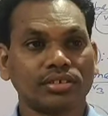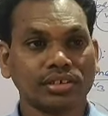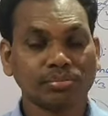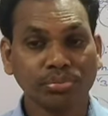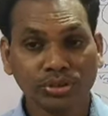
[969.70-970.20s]

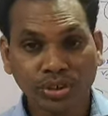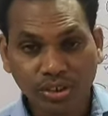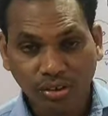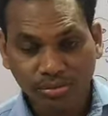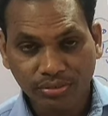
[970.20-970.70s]
the beauty
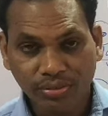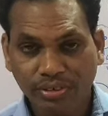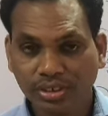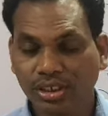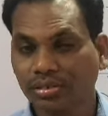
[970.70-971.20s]
of the
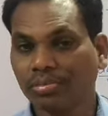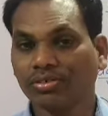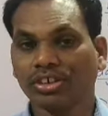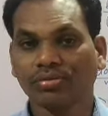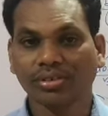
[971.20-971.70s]
words, the
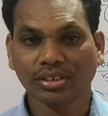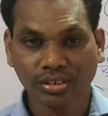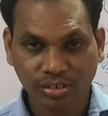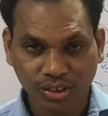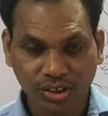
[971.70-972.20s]
beauty of the
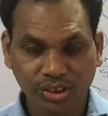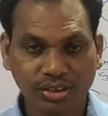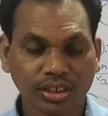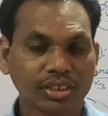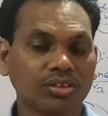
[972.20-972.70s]

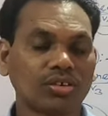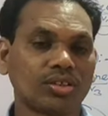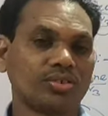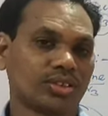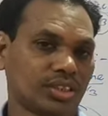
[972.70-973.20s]
structures and all
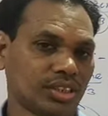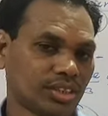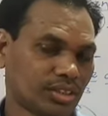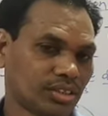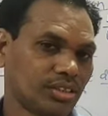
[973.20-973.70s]
those
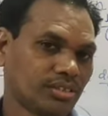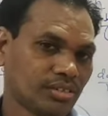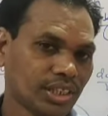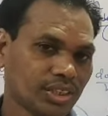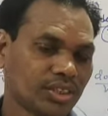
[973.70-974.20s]
things,
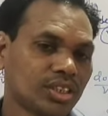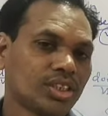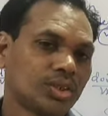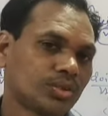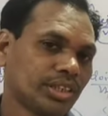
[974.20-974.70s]
right?
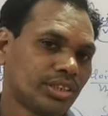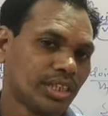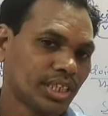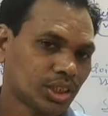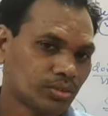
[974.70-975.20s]
So in
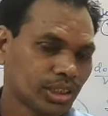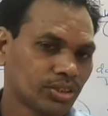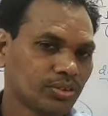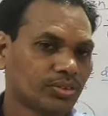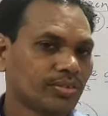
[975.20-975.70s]
next
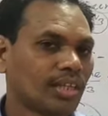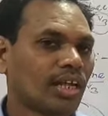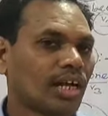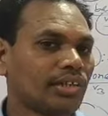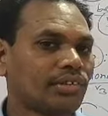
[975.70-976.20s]
video
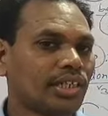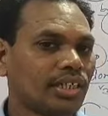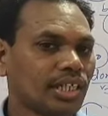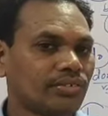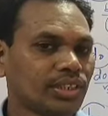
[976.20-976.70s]
I will
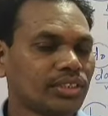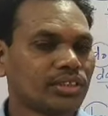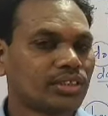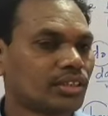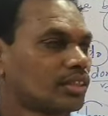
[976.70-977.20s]
deal with
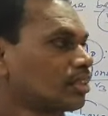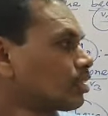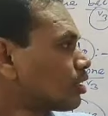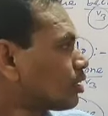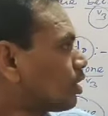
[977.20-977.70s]

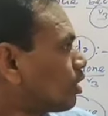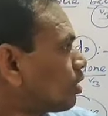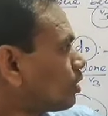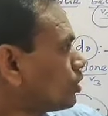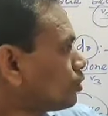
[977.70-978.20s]

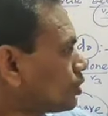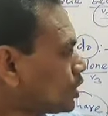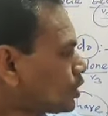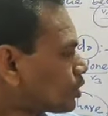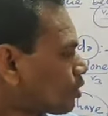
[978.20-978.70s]
the
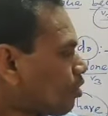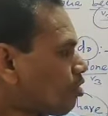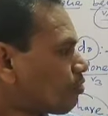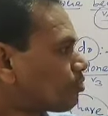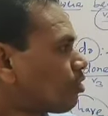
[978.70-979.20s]
uses
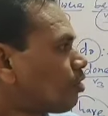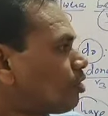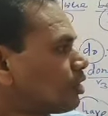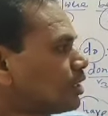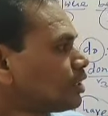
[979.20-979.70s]
of
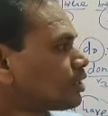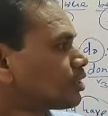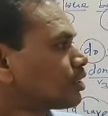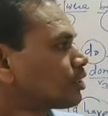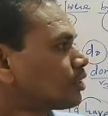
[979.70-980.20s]
all
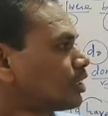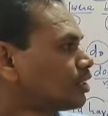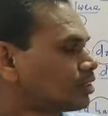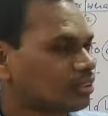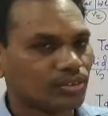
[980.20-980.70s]
these
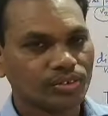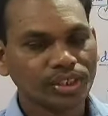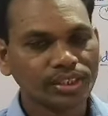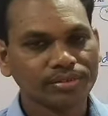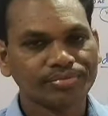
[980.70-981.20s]
things.
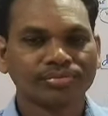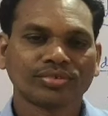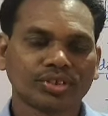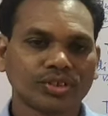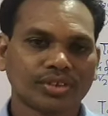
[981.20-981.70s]
Okay,
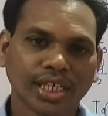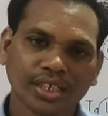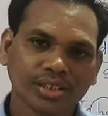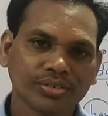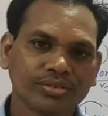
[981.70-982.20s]
so
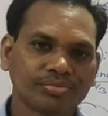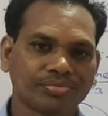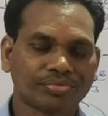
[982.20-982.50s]
thank you.